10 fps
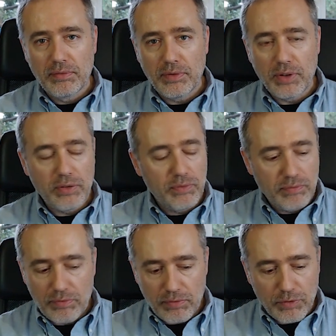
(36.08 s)
No,
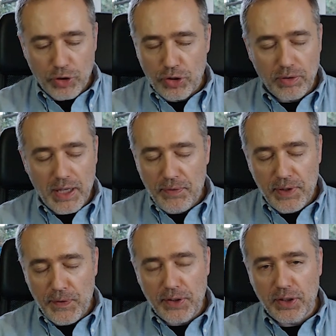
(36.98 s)
even
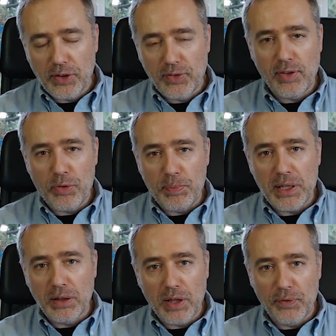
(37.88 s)
if it cuts in the
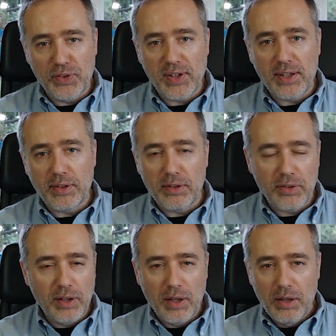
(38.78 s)
middle of a
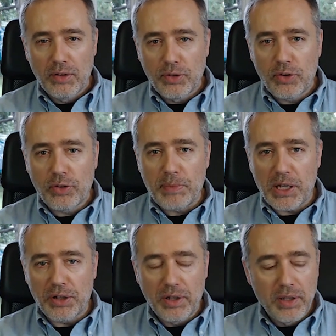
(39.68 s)
sentence, doesn't
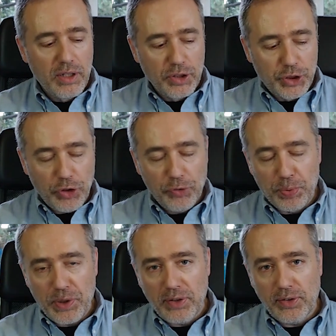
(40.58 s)
matter. Just
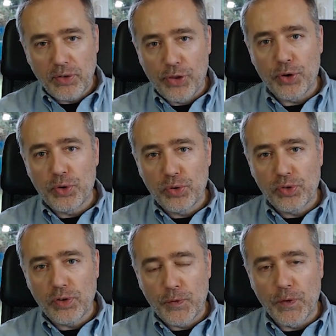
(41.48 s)
print those
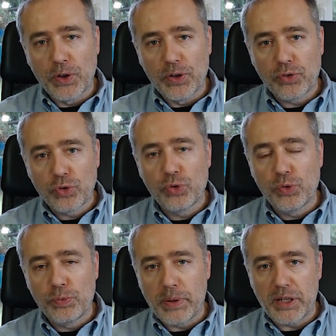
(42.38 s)
first
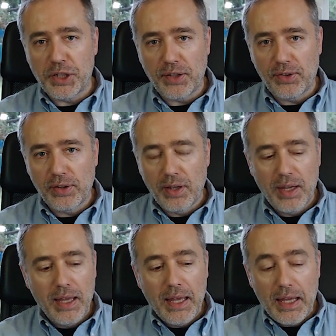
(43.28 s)
2 pages.
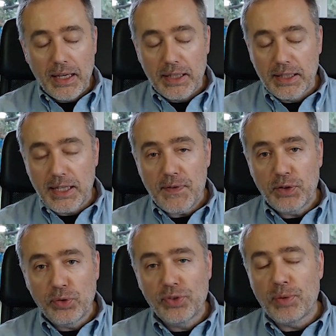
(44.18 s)
Give it
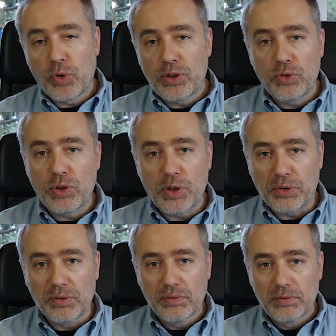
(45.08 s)
to someone you know,
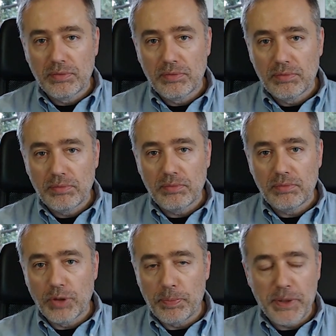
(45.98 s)

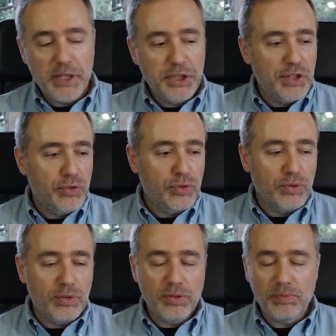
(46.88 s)
a PhD
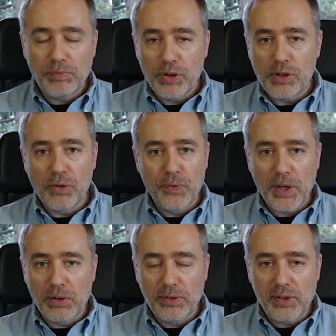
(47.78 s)
student, a young
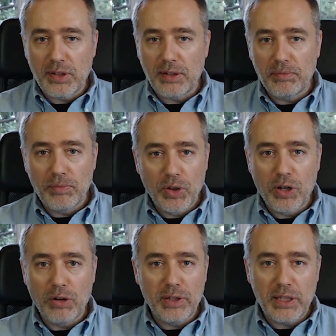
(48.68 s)
faculty, a
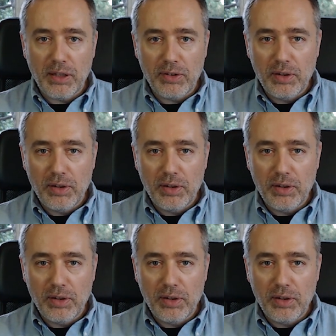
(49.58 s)
colleague,